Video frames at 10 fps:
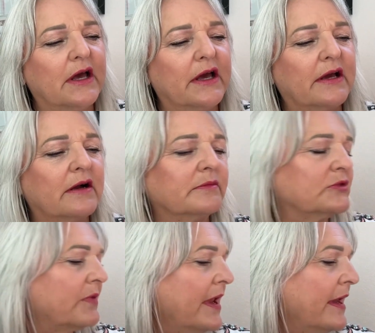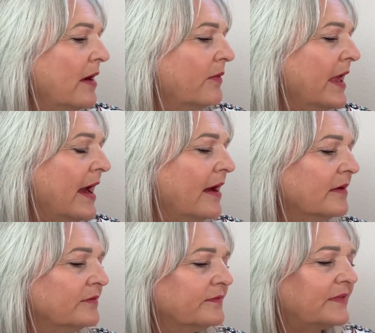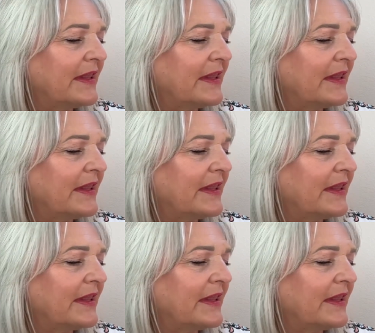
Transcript: It comes right now, we have,